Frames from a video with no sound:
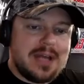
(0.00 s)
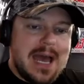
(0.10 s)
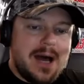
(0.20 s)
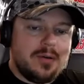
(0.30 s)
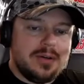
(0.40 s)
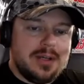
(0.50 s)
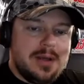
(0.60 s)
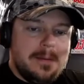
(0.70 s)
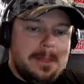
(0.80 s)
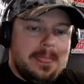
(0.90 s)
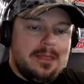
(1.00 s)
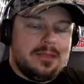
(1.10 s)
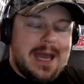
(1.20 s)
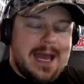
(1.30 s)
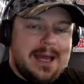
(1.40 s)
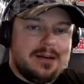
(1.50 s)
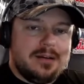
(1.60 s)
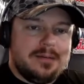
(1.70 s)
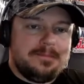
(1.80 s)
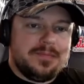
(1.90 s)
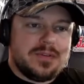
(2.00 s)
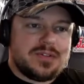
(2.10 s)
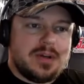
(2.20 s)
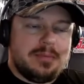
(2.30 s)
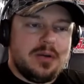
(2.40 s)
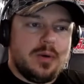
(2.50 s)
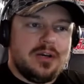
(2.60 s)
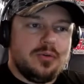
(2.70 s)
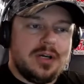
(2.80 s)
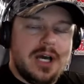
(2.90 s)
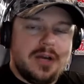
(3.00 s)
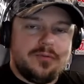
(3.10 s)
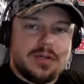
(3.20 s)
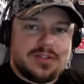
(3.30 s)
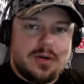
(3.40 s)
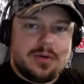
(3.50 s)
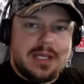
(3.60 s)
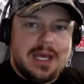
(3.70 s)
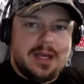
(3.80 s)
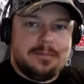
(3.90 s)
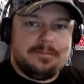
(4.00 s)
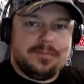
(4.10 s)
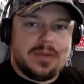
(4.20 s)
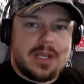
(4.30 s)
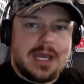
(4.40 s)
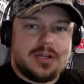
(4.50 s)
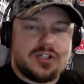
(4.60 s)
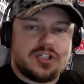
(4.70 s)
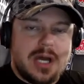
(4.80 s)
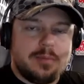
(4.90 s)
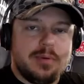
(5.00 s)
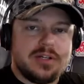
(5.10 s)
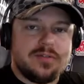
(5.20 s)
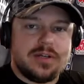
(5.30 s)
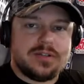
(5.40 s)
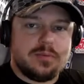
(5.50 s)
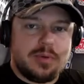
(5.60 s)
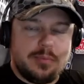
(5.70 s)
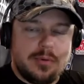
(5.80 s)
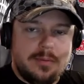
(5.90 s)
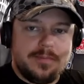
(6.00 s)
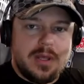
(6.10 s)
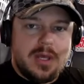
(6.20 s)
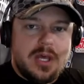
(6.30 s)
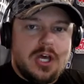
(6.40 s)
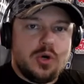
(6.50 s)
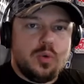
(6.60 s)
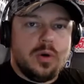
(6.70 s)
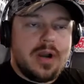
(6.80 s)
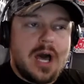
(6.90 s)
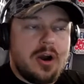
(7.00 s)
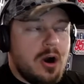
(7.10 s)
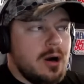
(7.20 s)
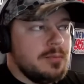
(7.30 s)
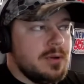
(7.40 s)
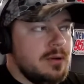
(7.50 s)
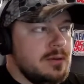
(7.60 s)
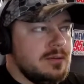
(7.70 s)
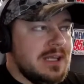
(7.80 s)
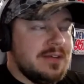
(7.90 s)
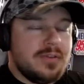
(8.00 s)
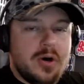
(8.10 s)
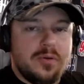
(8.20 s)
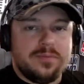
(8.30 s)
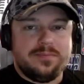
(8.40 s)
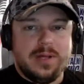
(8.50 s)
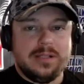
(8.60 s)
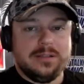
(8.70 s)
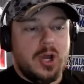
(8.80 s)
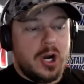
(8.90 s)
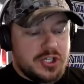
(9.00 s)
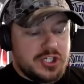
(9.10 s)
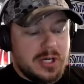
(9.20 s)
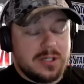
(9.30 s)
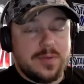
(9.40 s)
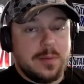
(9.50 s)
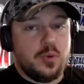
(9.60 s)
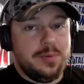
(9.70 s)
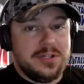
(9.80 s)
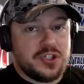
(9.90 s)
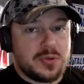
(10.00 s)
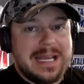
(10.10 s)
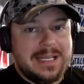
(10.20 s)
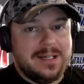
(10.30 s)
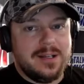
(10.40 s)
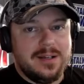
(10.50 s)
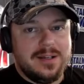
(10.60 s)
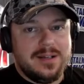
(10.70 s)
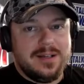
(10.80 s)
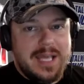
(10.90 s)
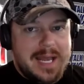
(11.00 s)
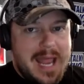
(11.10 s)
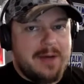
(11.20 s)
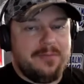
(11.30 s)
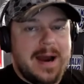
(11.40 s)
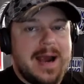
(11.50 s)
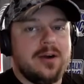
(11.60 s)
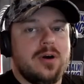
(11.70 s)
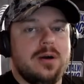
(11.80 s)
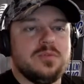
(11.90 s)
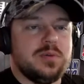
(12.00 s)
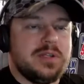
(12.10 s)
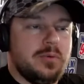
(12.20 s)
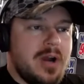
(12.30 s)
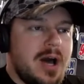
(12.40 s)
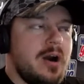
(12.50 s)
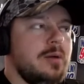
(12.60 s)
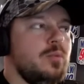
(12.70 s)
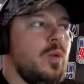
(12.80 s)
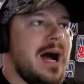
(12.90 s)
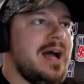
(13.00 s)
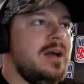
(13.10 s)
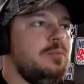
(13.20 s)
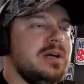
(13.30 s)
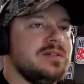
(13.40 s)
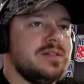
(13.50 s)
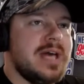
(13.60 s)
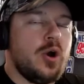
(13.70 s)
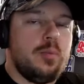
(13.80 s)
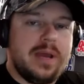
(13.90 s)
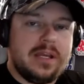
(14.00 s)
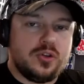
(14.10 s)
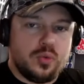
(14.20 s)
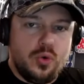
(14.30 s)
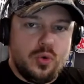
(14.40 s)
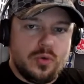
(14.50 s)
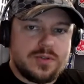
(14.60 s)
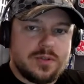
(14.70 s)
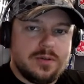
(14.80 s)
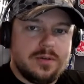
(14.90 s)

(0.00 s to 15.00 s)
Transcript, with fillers: out that somebody went into a gun free zone again and shot a bunch of innocent people who were not armed, even though a large chunk of them will be trained and have firearms, but they were not armed. Why? Because they obeyed the rules.